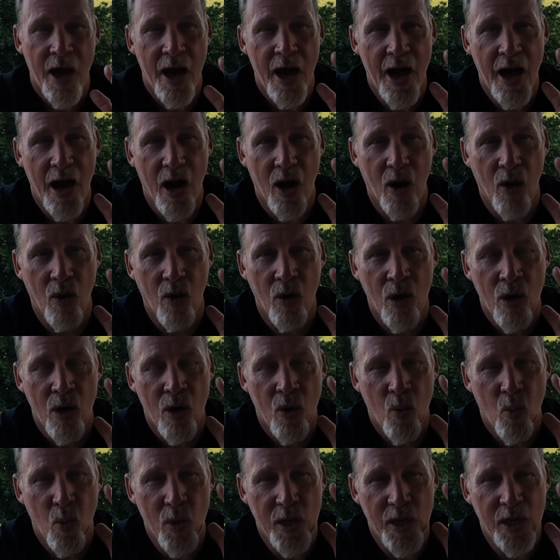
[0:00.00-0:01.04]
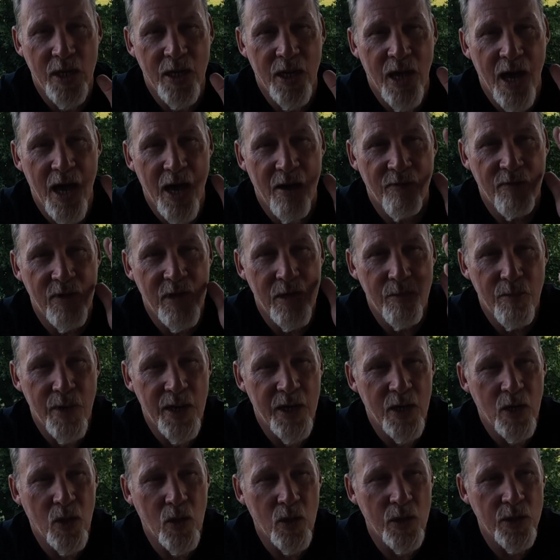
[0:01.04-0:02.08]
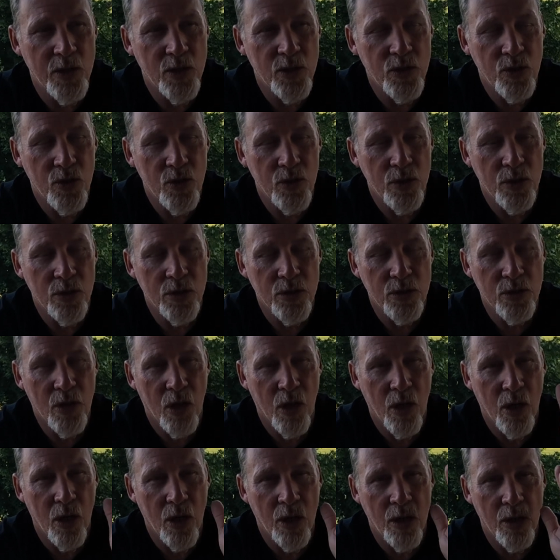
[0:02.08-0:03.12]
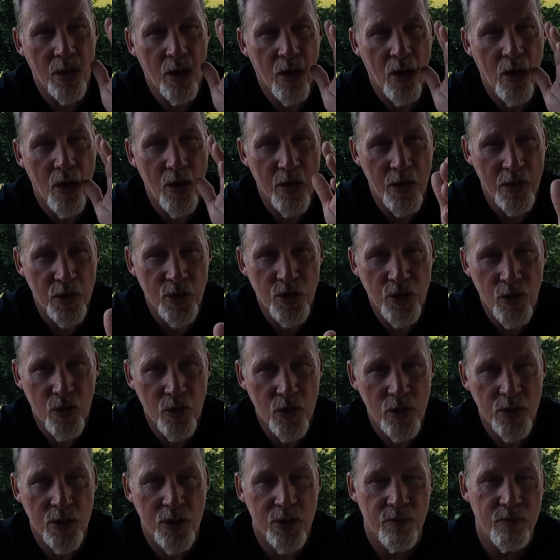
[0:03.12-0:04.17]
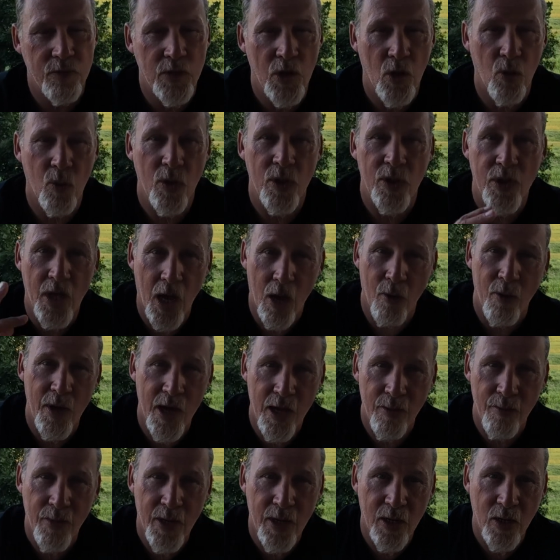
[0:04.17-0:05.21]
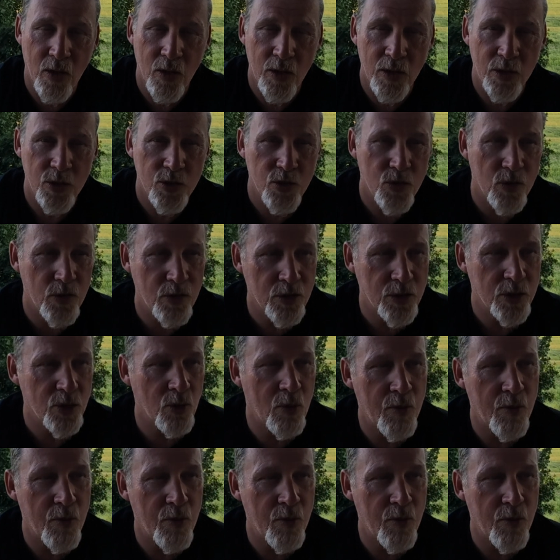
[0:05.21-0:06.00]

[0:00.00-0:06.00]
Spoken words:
how we didn't have any medical insurance on our insurance, even though we thought we had medical insurance.